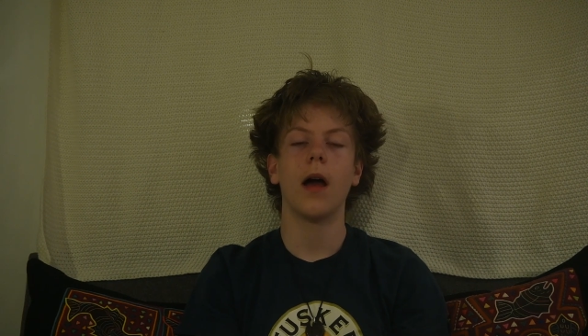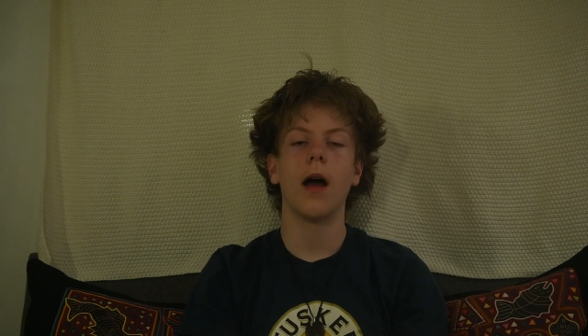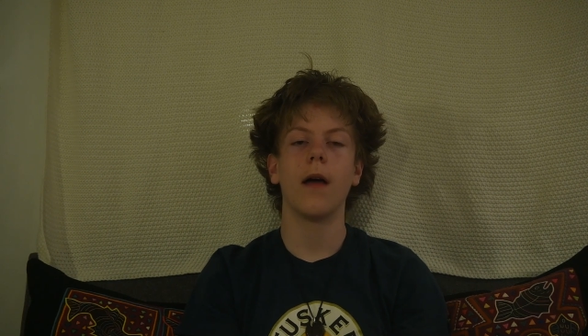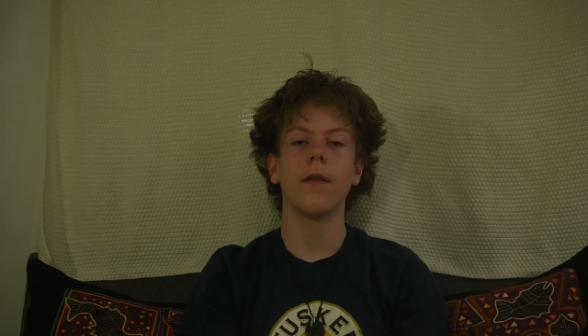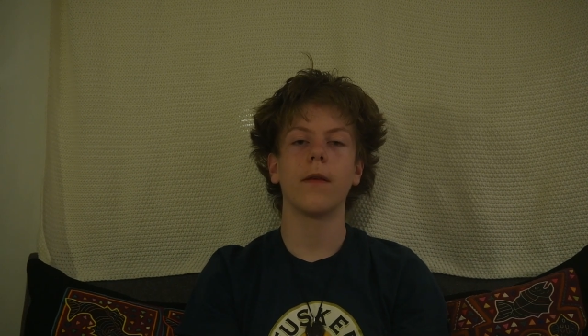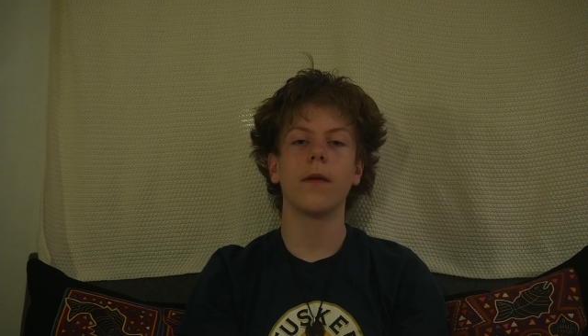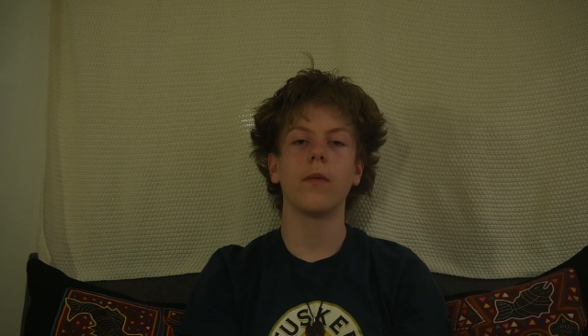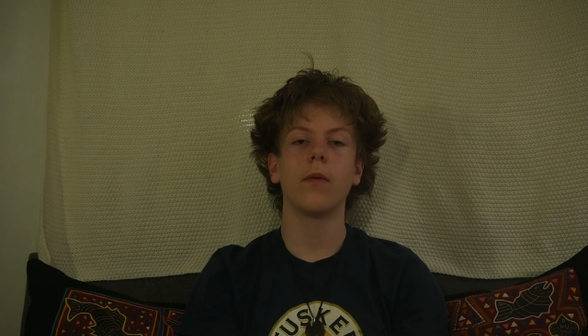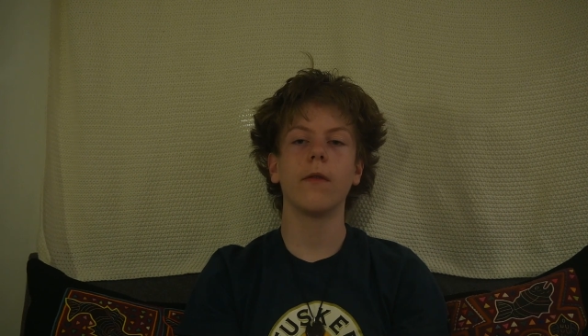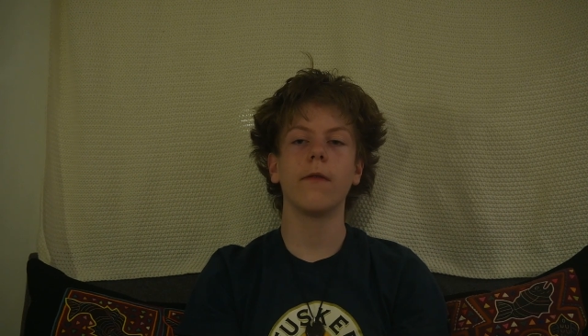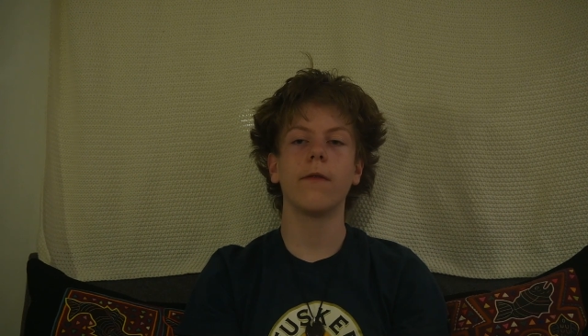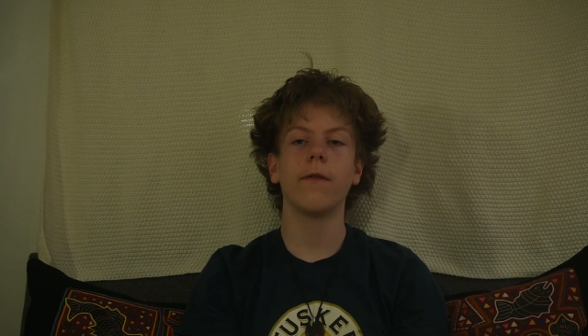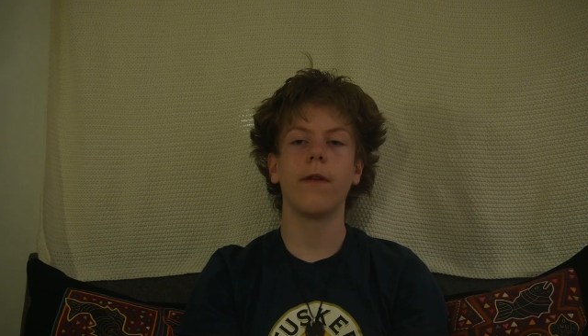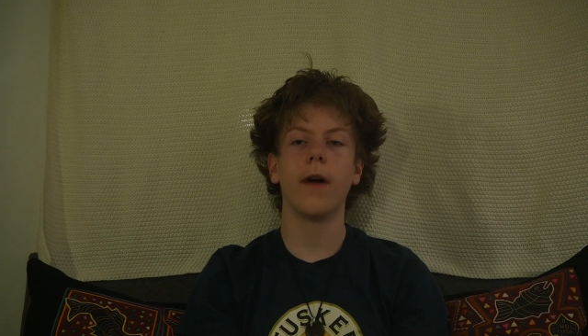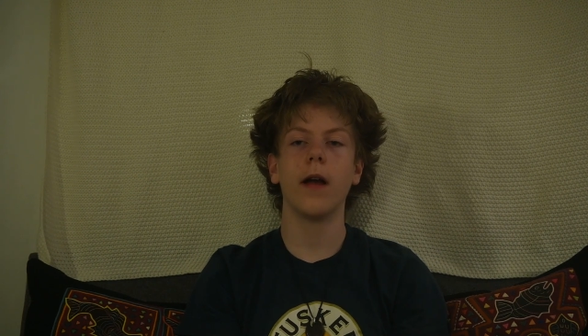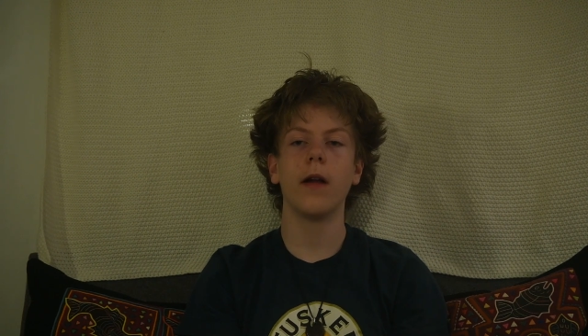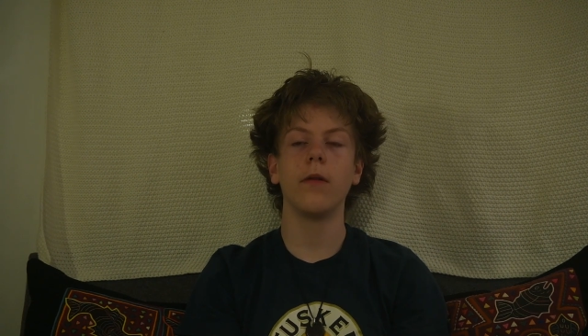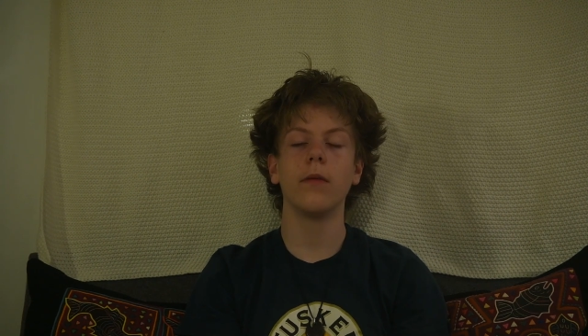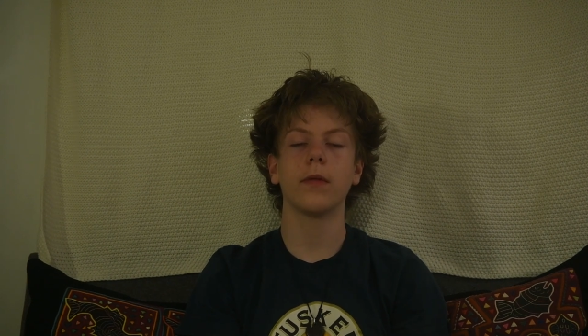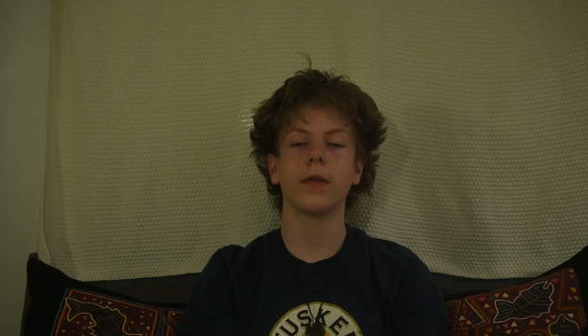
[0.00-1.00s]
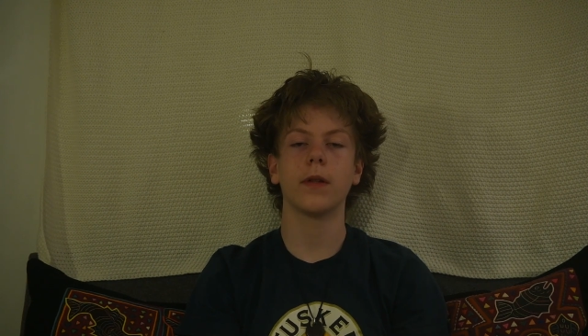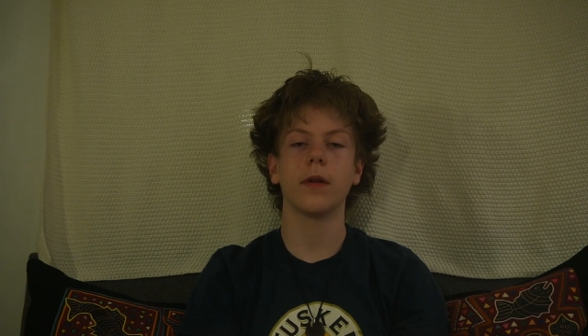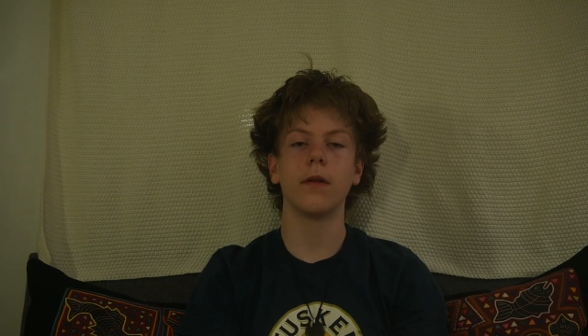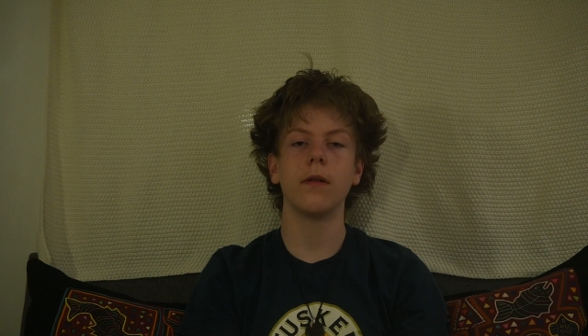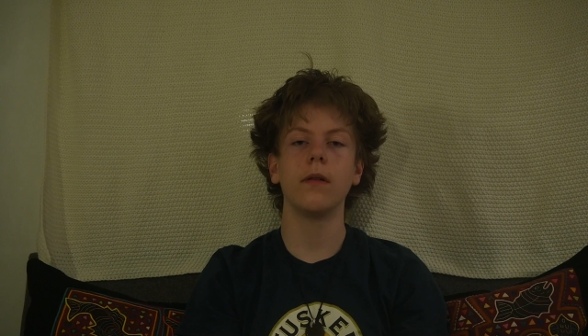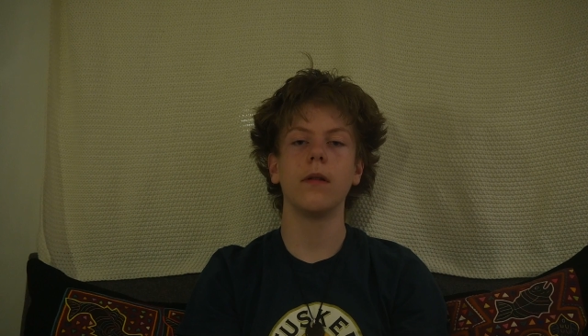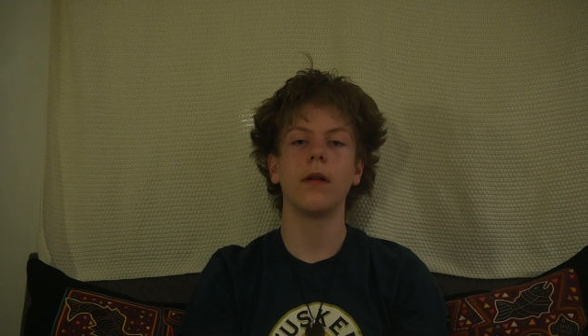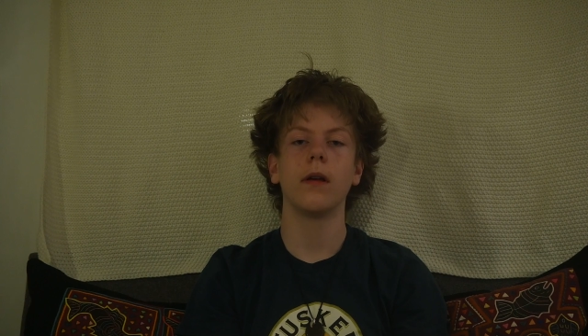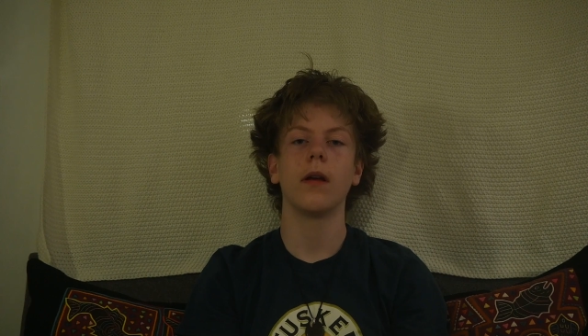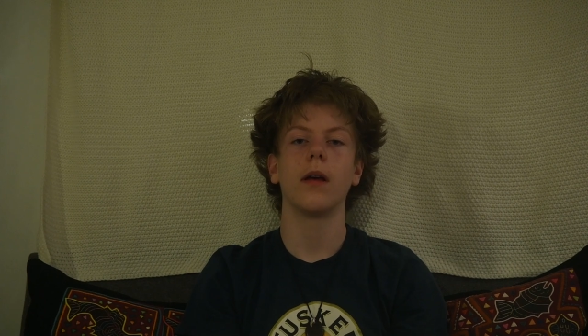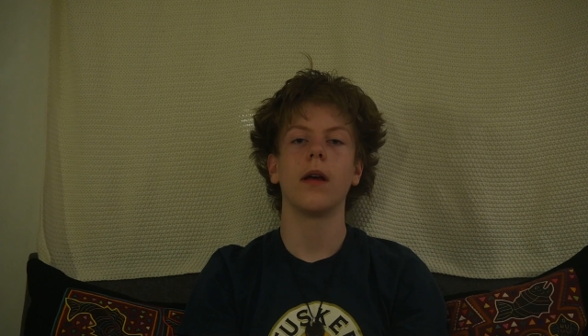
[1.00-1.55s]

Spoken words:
And then one final result